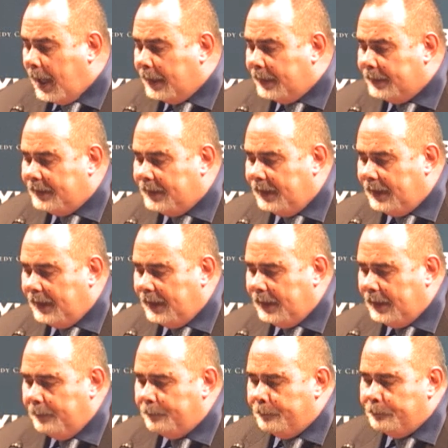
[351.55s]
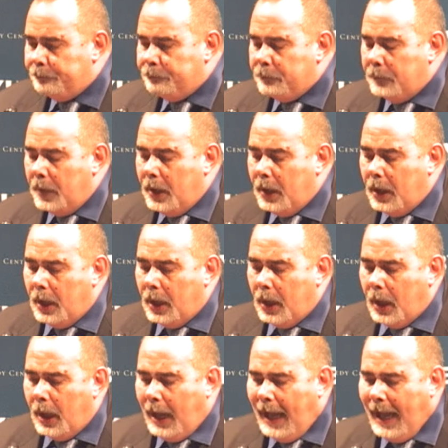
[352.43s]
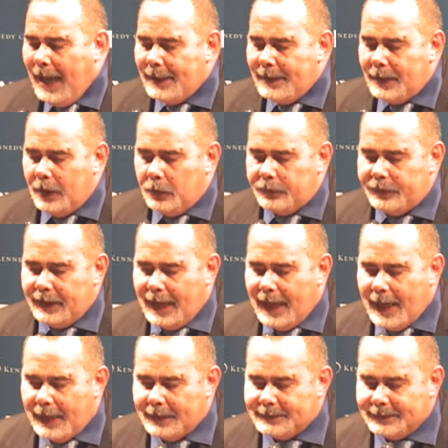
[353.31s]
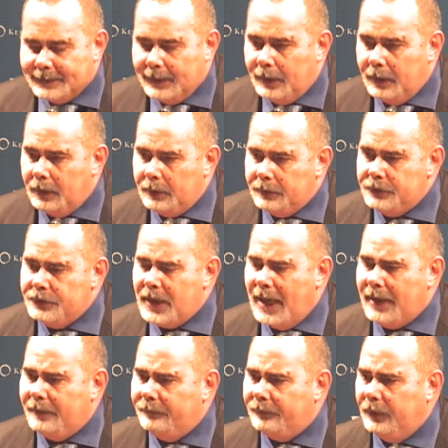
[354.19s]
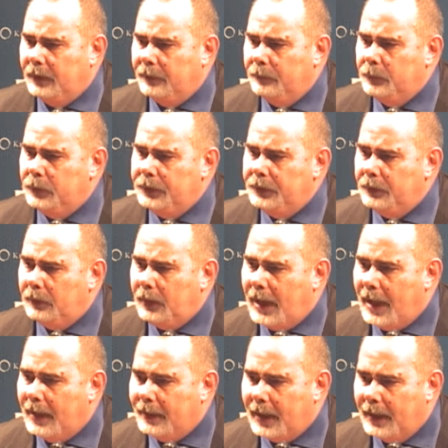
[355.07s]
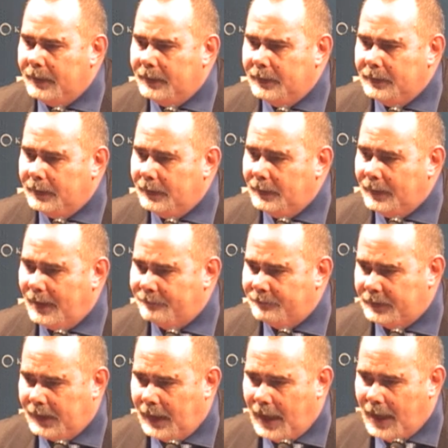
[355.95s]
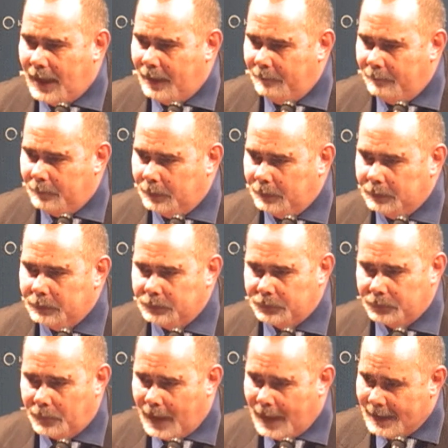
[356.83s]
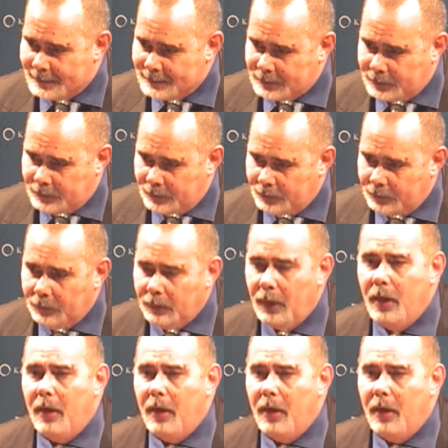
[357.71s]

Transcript: The, I know that, uh, Jennifer, would you like, I didn't have time to ask you,